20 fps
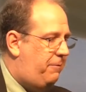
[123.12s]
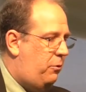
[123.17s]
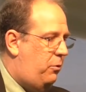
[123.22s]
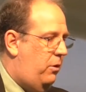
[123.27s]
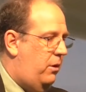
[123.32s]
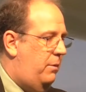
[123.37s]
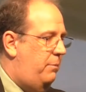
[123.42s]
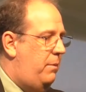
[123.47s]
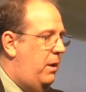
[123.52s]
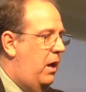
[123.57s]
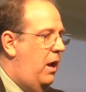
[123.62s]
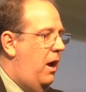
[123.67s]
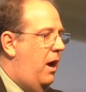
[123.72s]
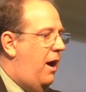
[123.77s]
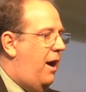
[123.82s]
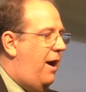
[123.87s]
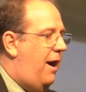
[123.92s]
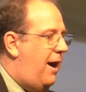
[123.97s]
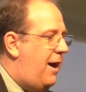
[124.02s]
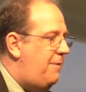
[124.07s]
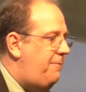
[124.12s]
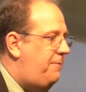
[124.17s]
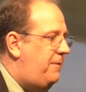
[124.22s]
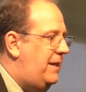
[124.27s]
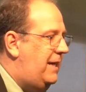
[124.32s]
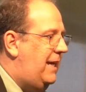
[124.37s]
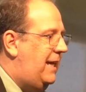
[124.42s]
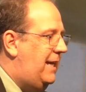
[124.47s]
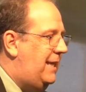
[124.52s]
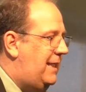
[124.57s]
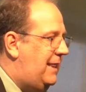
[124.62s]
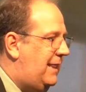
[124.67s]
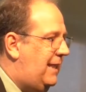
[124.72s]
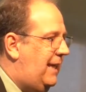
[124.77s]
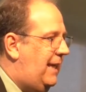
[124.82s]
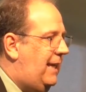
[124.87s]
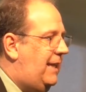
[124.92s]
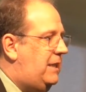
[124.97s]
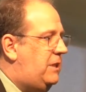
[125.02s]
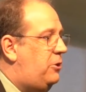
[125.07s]
form often can
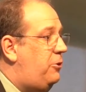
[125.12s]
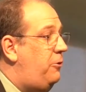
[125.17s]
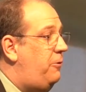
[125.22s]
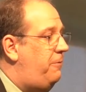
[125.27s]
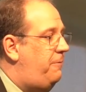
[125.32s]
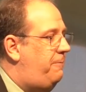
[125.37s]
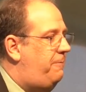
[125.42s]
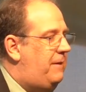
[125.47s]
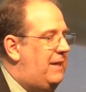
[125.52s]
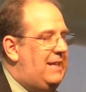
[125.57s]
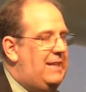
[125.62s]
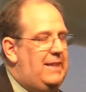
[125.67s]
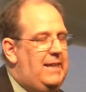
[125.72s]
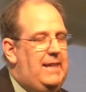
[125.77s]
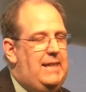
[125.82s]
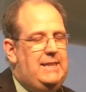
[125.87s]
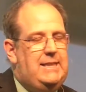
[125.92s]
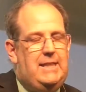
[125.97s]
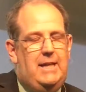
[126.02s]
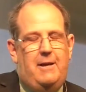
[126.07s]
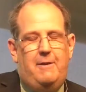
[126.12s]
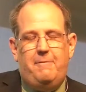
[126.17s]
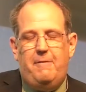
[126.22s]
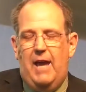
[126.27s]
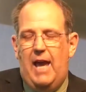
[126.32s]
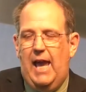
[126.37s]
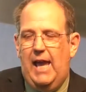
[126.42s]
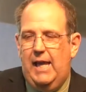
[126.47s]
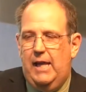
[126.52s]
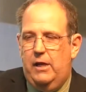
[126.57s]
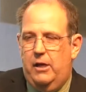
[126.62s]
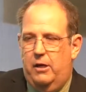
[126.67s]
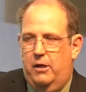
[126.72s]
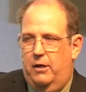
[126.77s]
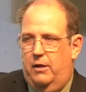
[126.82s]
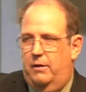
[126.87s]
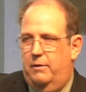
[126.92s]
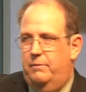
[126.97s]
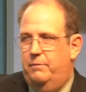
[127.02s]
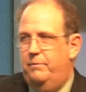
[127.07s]
lead to feelings of
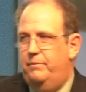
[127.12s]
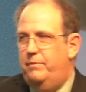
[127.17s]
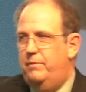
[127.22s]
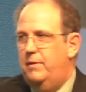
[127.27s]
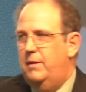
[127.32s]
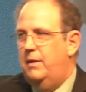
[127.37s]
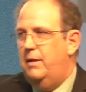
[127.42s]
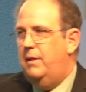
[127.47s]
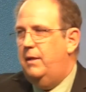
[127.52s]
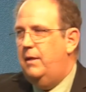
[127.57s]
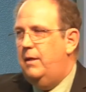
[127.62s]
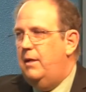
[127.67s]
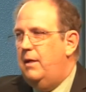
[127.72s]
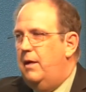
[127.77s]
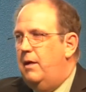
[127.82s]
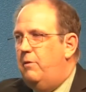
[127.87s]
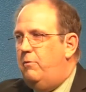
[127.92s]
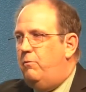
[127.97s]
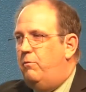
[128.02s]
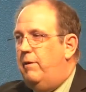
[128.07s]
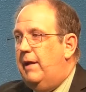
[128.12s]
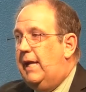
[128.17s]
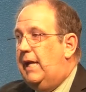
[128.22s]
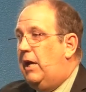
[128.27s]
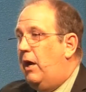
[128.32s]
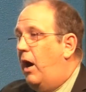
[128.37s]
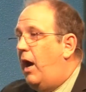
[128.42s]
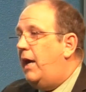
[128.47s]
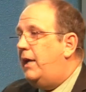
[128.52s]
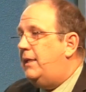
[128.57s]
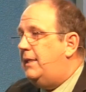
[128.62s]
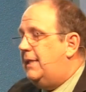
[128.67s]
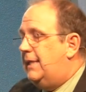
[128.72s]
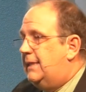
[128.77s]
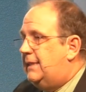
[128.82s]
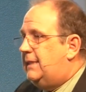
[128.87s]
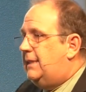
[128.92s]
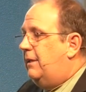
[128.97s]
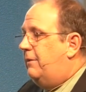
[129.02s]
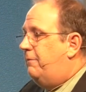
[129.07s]
anger
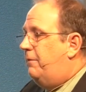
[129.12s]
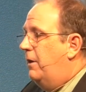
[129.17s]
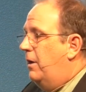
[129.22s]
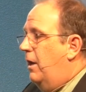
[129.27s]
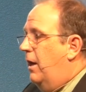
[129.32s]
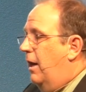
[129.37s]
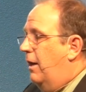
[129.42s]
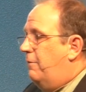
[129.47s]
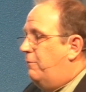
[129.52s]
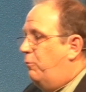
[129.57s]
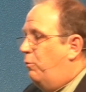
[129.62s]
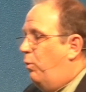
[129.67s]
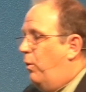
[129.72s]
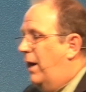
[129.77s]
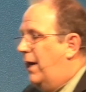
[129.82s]
regardless of, of